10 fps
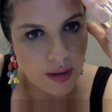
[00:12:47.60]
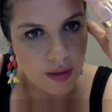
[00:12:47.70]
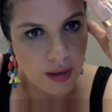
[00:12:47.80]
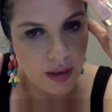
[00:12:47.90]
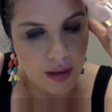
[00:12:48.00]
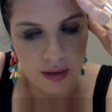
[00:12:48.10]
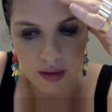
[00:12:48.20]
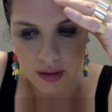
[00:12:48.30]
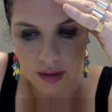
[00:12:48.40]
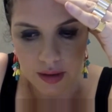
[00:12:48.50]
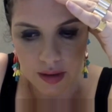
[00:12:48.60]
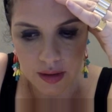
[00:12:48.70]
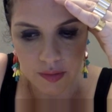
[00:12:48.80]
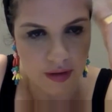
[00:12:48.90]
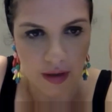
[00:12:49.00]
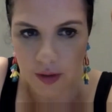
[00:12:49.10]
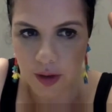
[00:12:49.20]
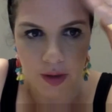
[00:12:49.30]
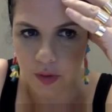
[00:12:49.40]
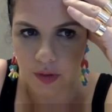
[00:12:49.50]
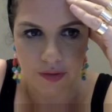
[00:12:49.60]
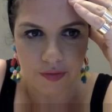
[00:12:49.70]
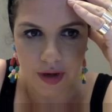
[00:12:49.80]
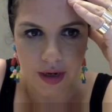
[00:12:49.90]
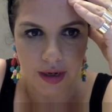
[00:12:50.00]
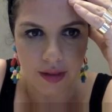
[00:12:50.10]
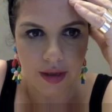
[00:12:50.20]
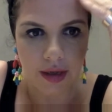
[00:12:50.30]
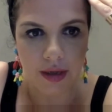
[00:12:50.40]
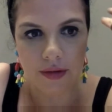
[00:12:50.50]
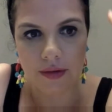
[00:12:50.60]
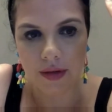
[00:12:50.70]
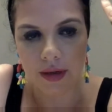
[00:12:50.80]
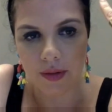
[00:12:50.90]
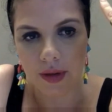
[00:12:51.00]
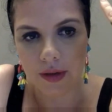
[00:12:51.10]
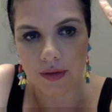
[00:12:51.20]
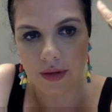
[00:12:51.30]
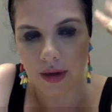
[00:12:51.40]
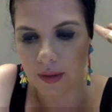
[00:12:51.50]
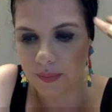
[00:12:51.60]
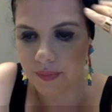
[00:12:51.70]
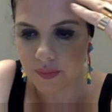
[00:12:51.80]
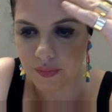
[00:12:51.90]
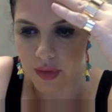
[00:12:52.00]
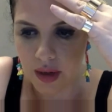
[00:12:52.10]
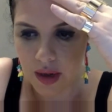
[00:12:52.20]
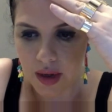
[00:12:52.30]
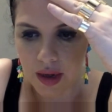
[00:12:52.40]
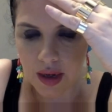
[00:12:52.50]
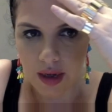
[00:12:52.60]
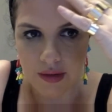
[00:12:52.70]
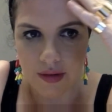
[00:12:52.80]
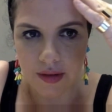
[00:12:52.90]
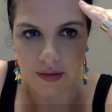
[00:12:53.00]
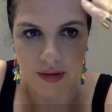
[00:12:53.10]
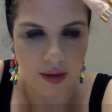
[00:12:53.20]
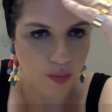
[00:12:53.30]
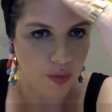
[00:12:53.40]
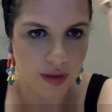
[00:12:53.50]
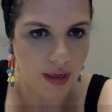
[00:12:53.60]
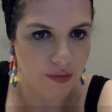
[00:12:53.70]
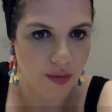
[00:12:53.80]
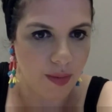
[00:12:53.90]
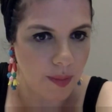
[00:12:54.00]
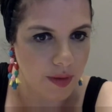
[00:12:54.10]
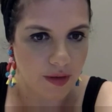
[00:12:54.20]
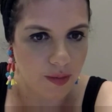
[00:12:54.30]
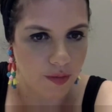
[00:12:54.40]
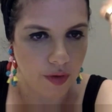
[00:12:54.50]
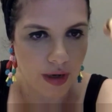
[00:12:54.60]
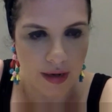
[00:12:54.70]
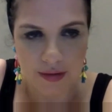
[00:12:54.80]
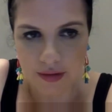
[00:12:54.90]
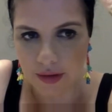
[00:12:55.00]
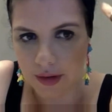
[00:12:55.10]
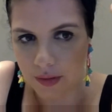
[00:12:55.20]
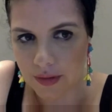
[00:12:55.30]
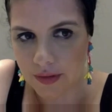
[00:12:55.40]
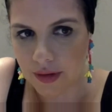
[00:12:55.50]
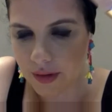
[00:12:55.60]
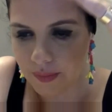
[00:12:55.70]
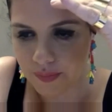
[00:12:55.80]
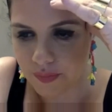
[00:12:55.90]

he was like, yeah, totally fine. I think he's, you know, he's in this network, and I've remembered this before, guys. He's, you know, he's a